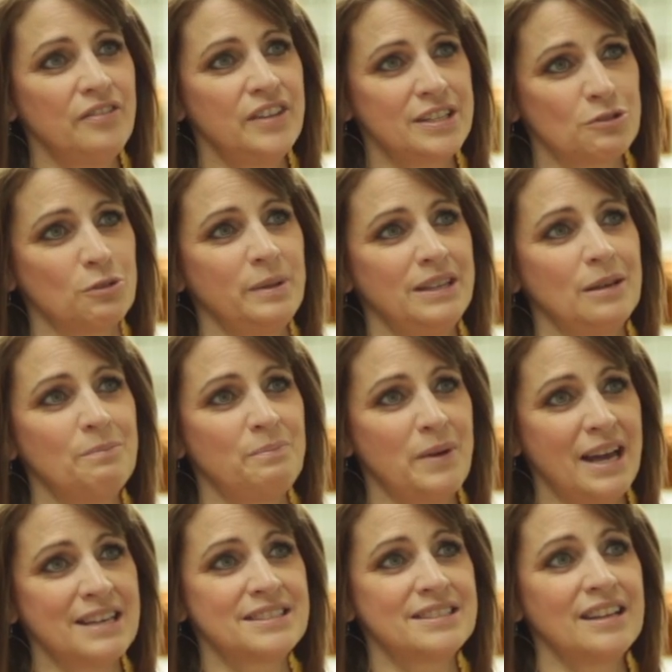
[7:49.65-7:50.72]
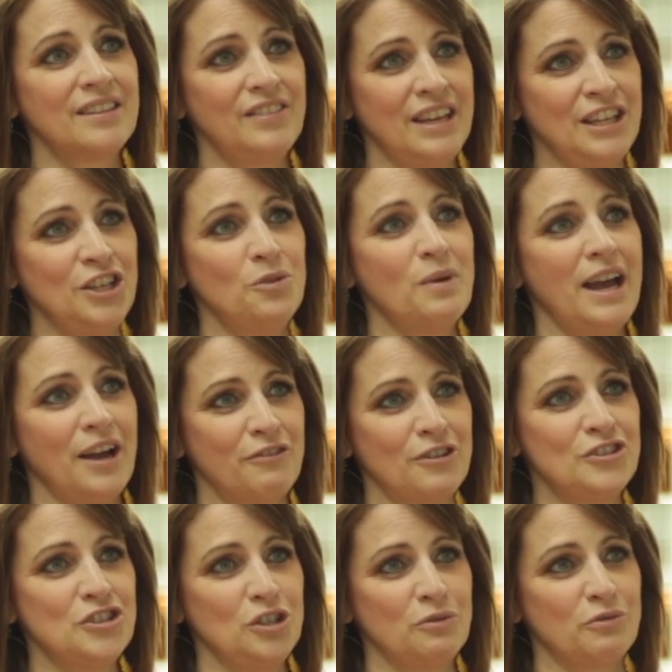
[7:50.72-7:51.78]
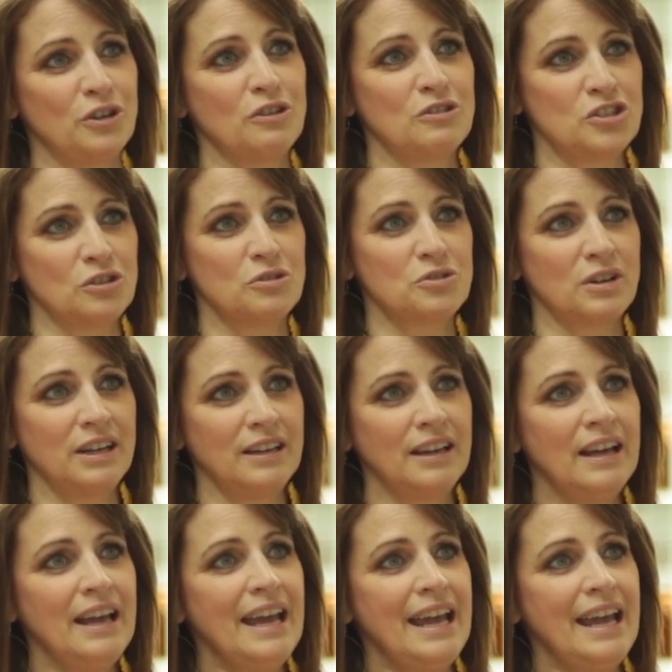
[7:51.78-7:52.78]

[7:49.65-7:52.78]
this will be the best thing you ever do for your children.